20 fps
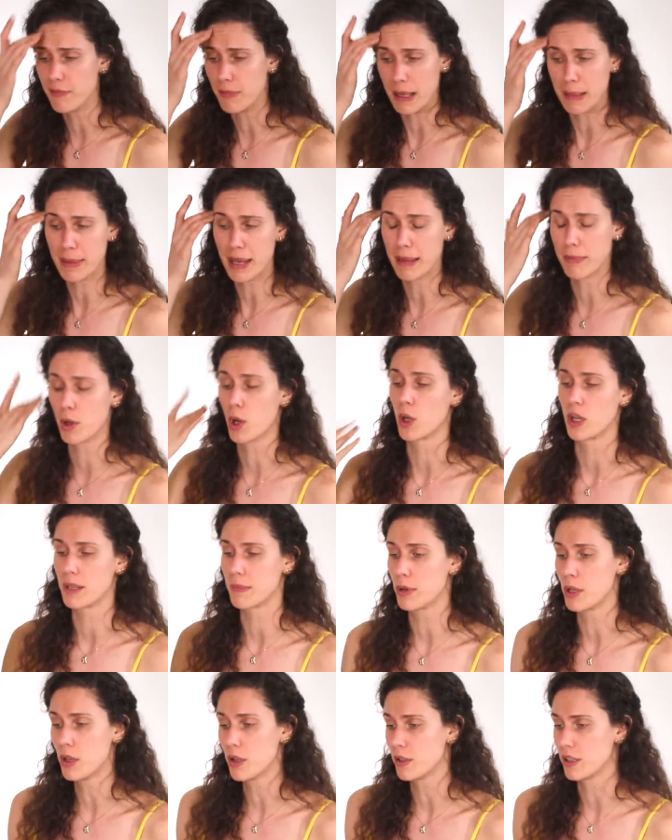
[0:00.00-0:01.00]
Maybe I'm
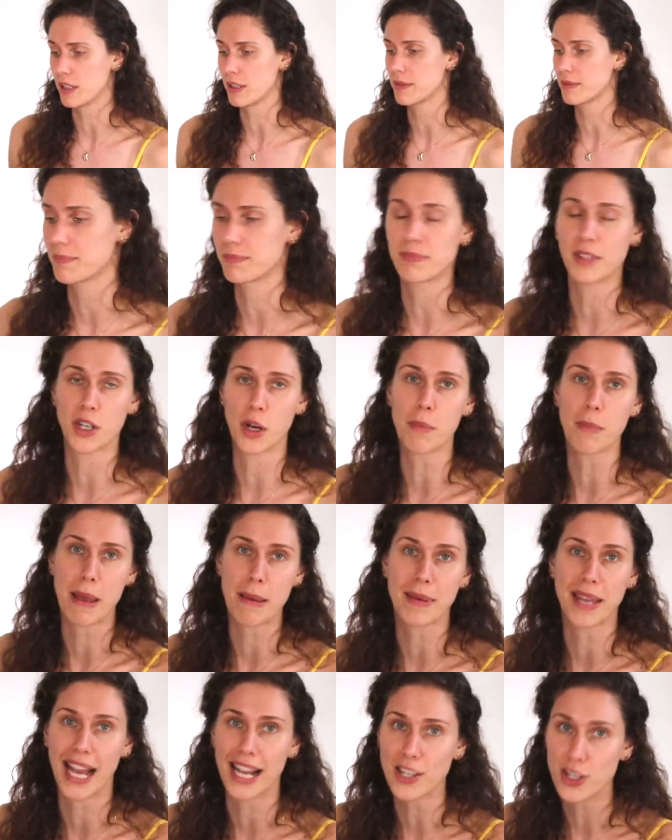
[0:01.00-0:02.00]
gullible or, you know,
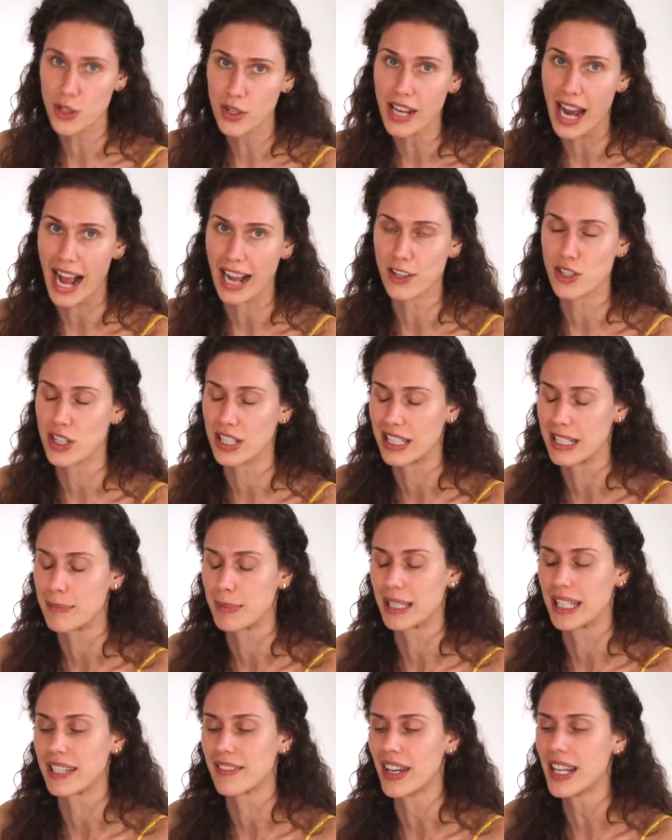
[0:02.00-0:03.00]
maybe I should actually
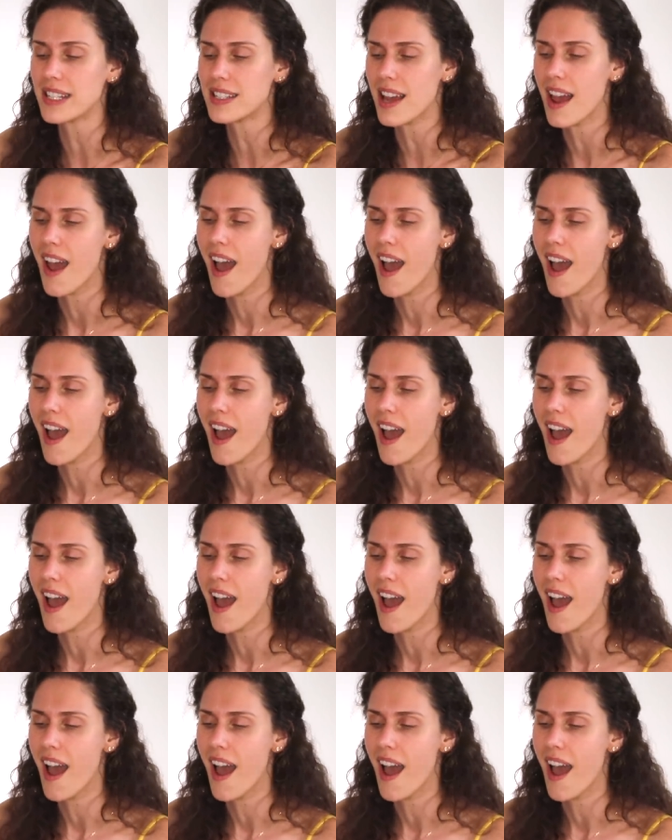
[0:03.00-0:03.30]
believe it.